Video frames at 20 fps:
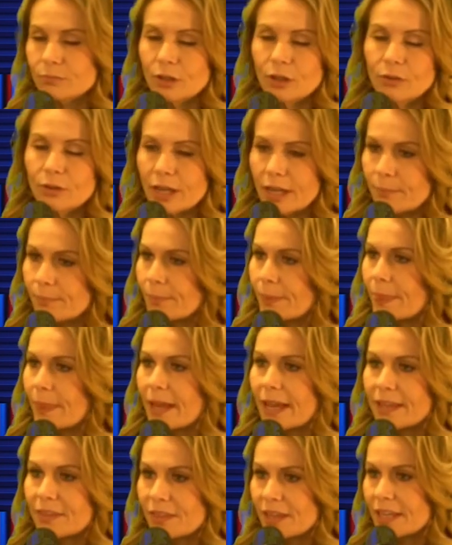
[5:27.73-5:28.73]
Okay,
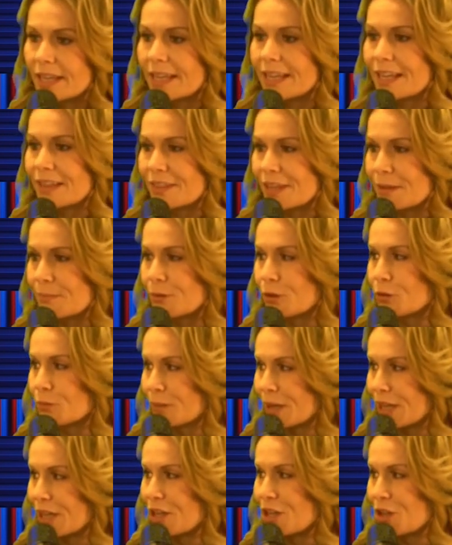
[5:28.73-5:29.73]
I think anything built
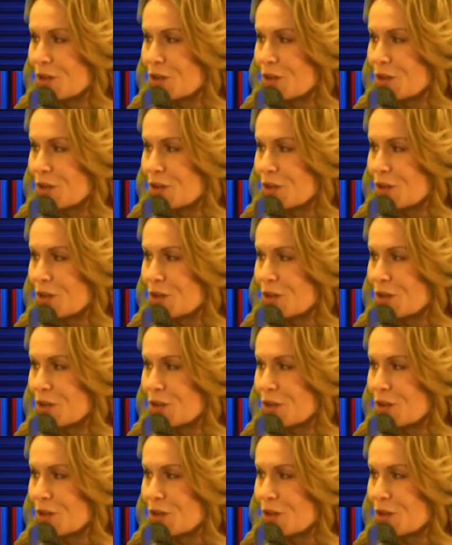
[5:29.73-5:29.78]
by a